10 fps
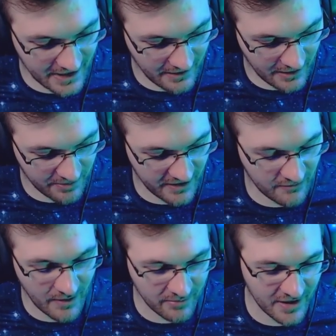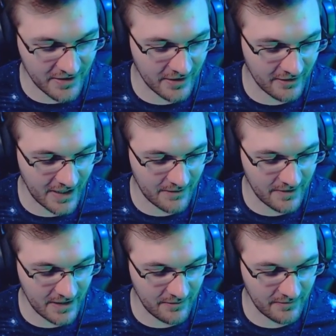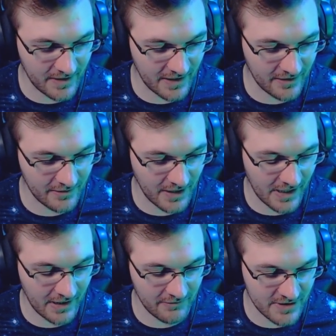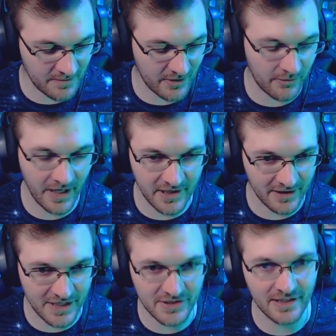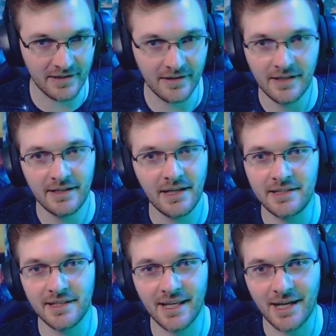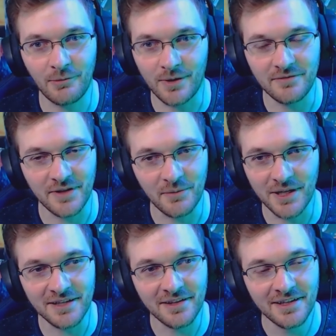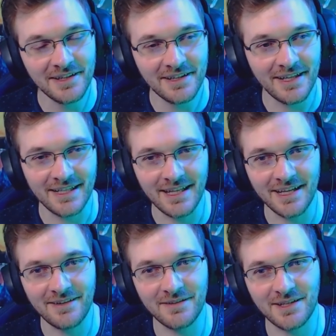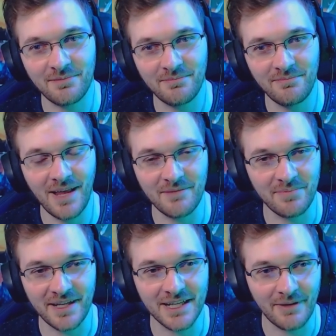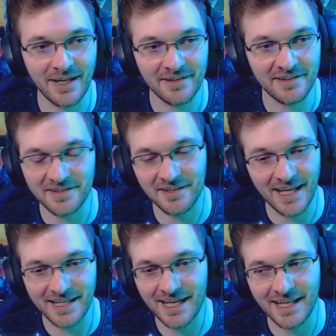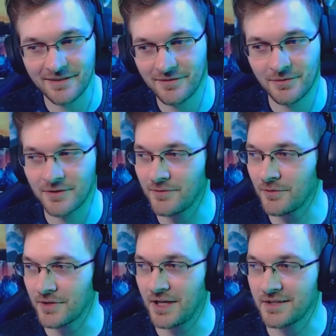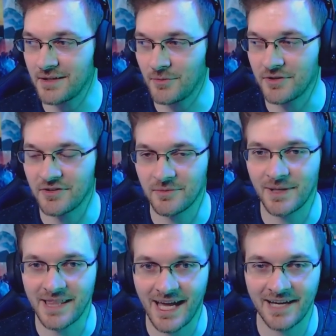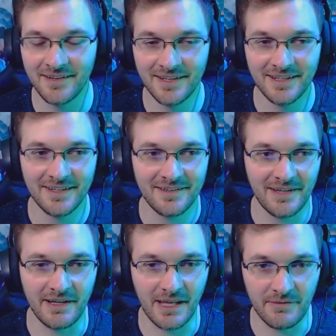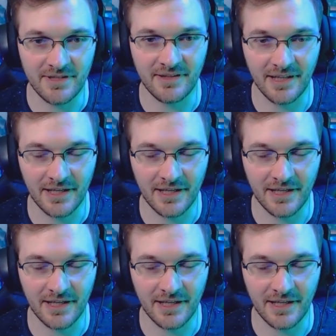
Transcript: I, I played with my brother, and we did, uh, we jumped in Coagulation and did, like, a one v one, and, like, we were just, like, playing around until, like, yeah, like, three or four o'clock in the morning or something like that, and then we just did, like, a